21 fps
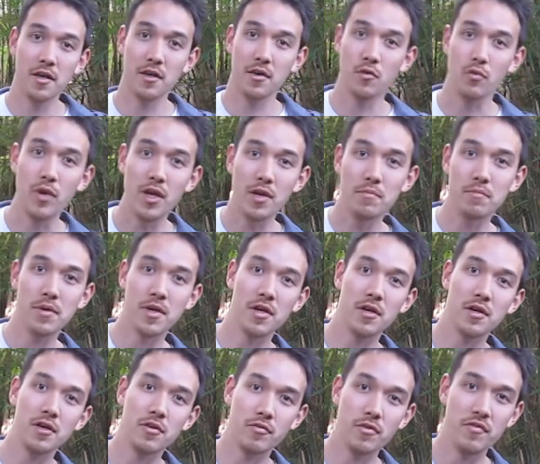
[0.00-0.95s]
wheat
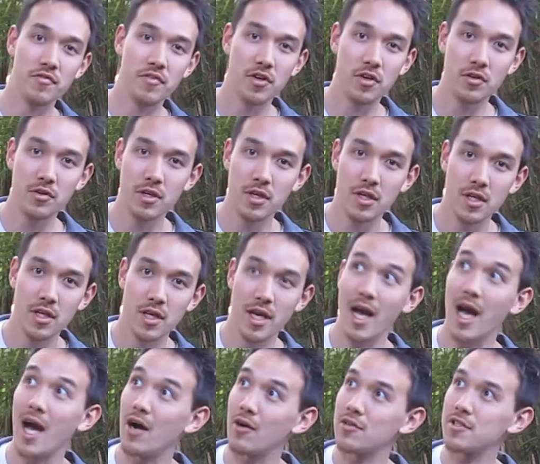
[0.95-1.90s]
beer review
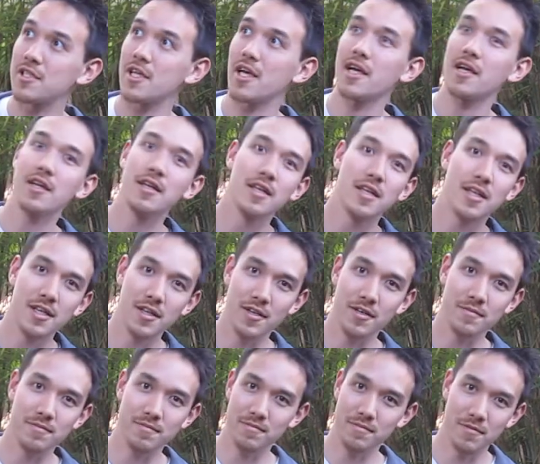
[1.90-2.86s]
outside here.